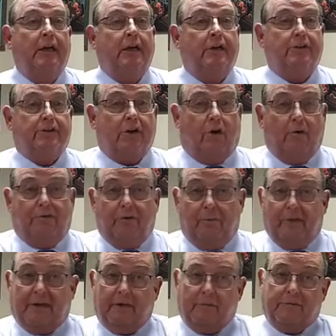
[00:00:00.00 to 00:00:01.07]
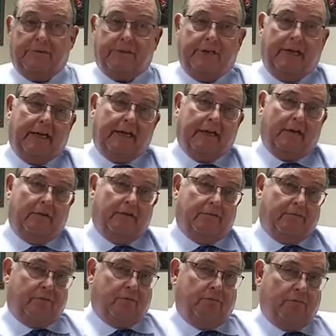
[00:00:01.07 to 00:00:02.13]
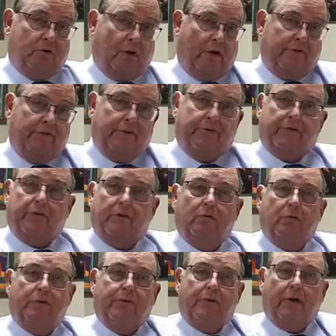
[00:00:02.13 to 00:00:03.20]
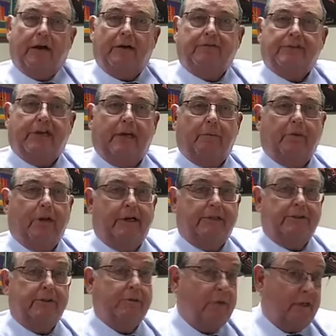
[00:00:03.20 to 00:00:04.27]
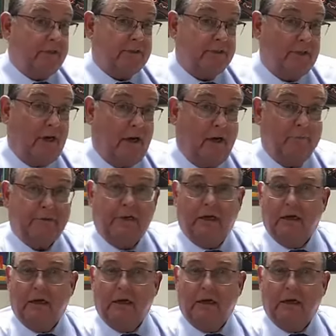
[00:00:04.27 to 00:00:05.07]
So if you make the mistake of driving through with your out-of-state plates, you get stopped.